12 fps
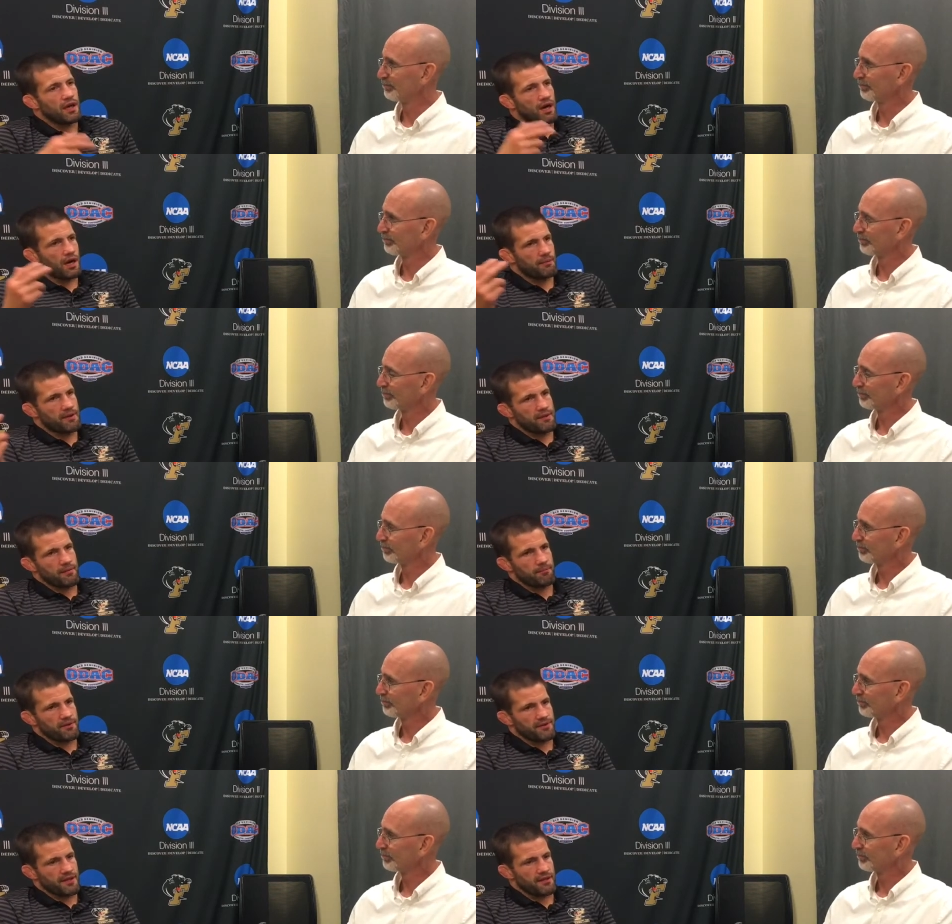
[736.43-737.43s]
Speaker 1: Um,
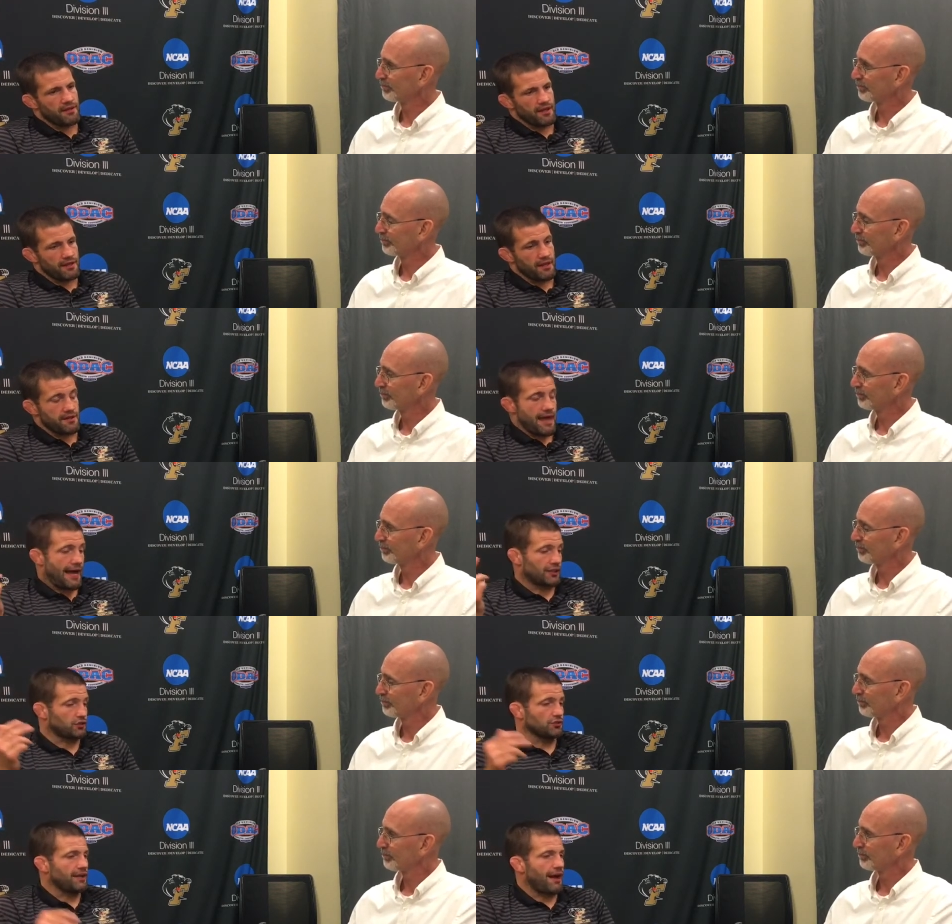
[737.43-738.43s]
and but then, then the
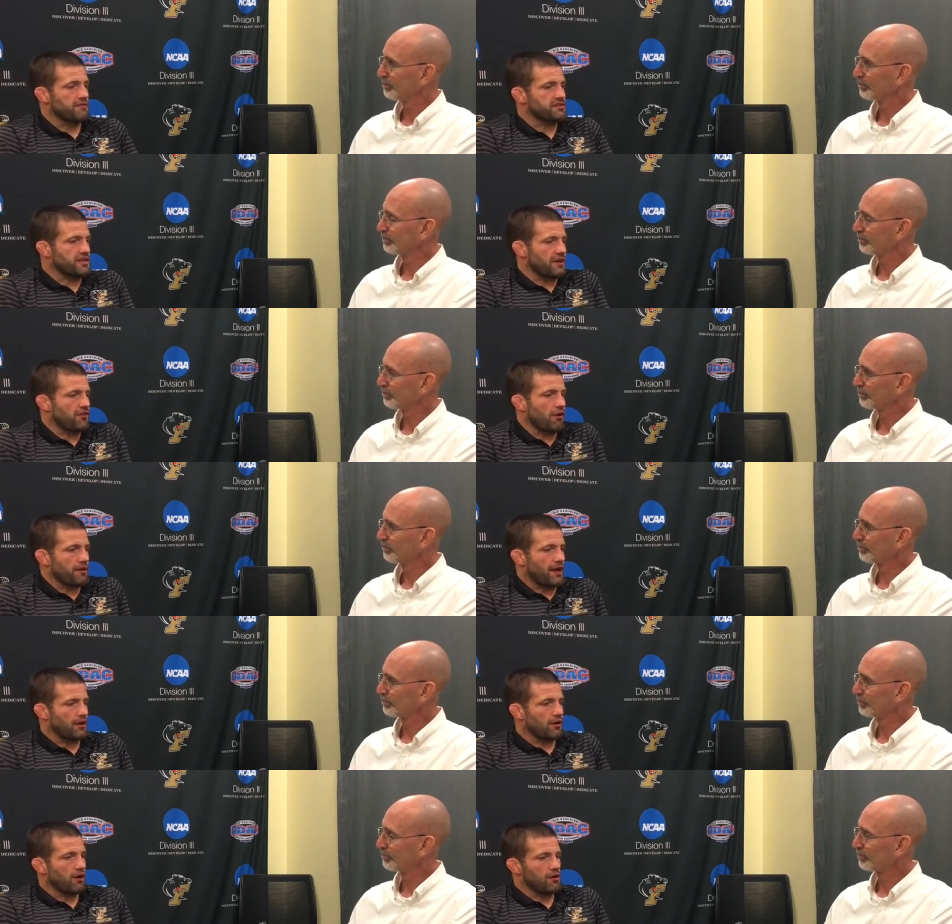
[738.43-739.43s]
Nationals, obviously, I thought we
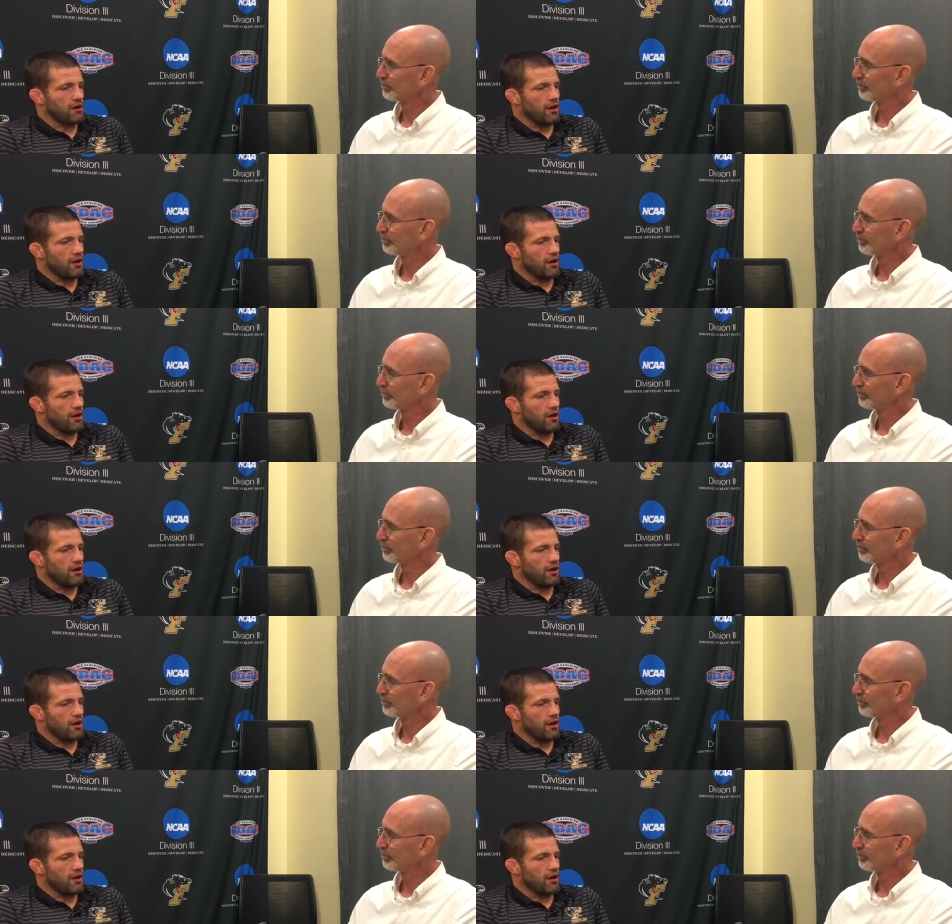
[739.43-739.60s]
had a,